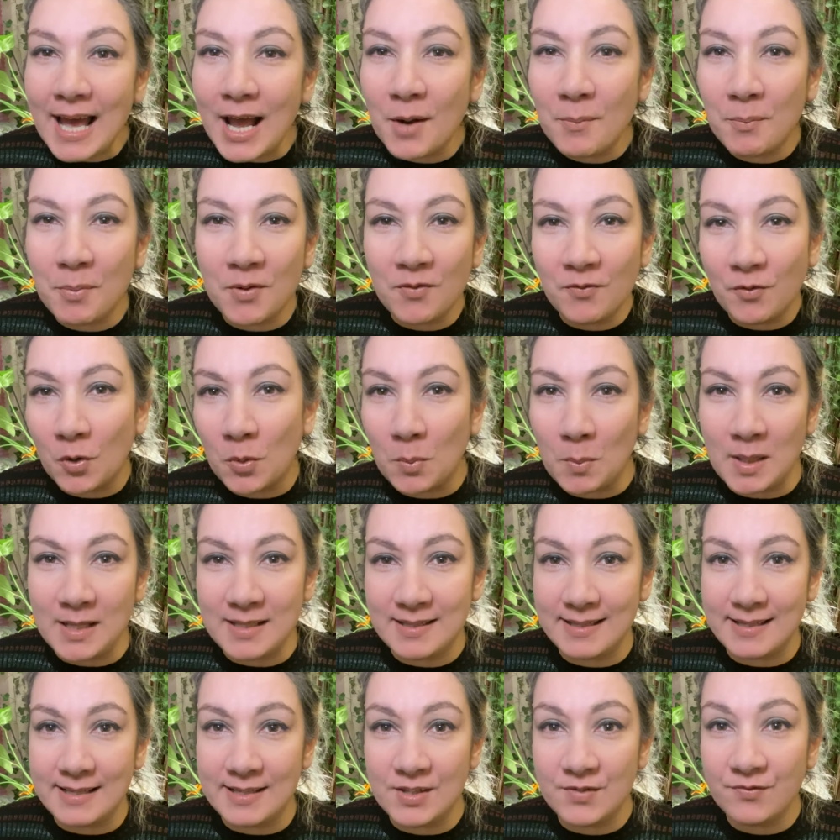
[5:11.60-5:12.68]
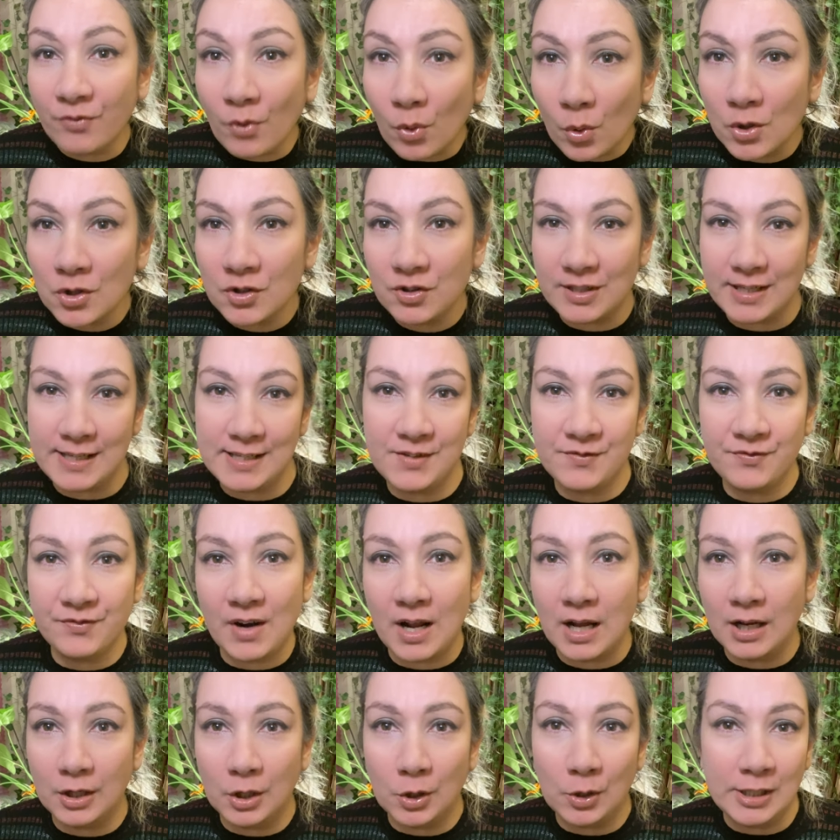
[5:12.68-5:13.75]
her performances for Jess
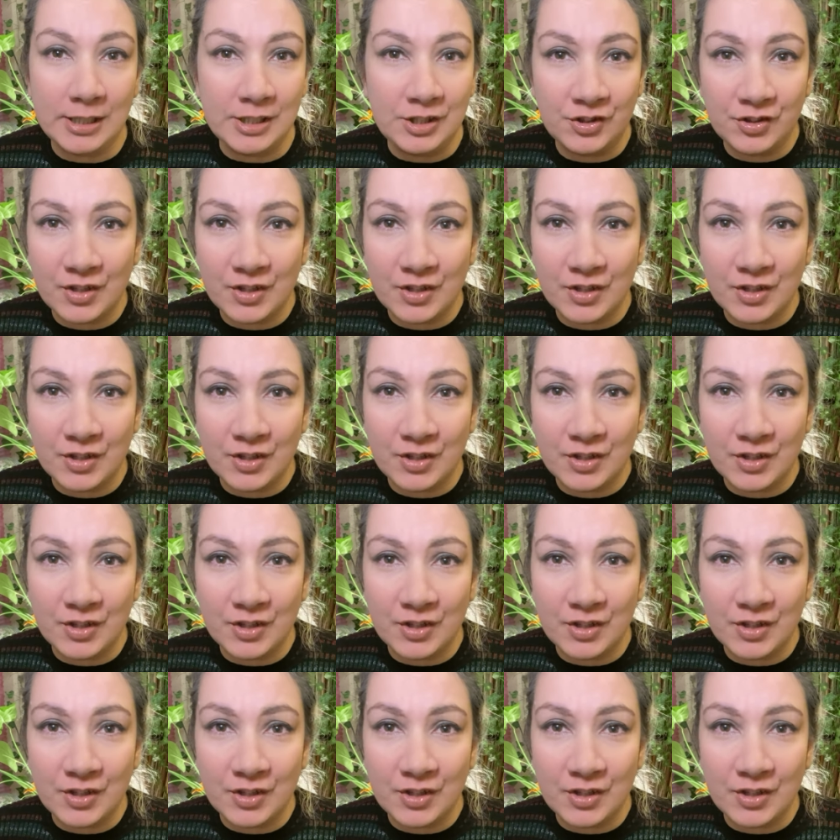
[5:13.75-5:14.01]
Franco in